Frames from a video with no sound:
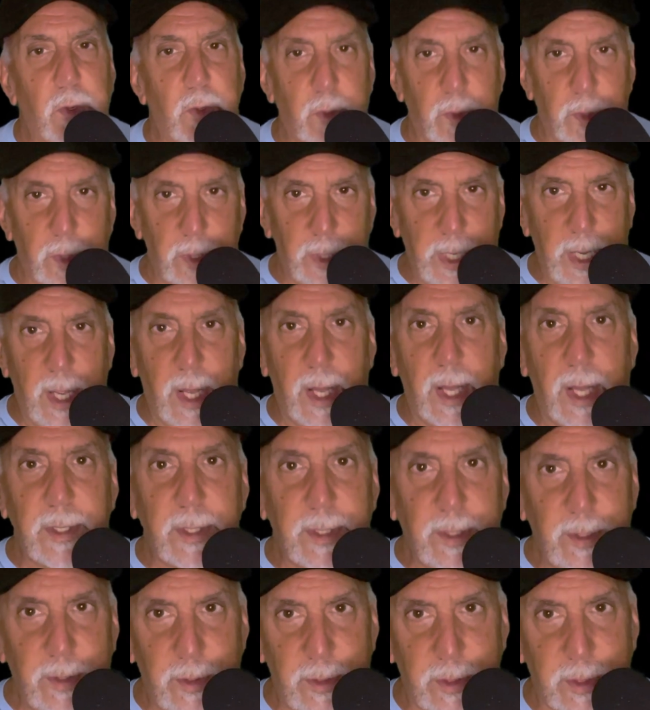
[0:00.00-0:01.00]
early on
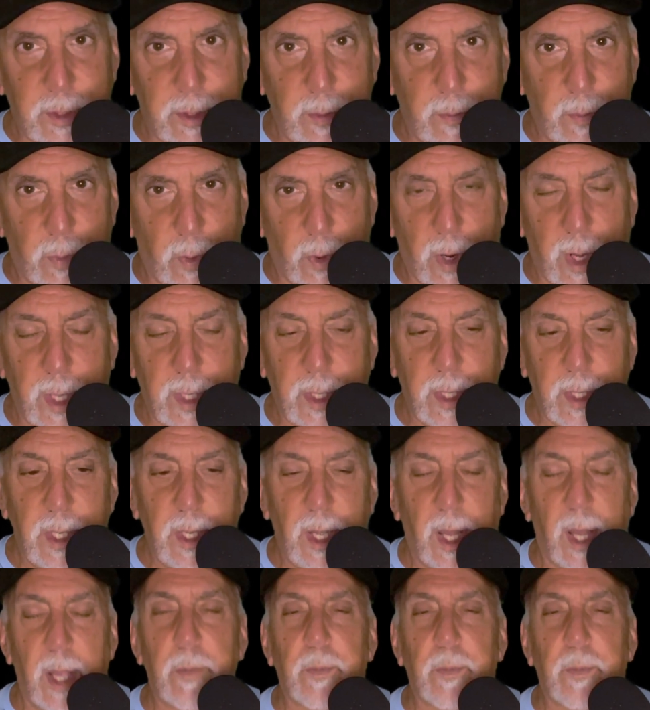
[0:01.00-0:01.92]
in your sobriety,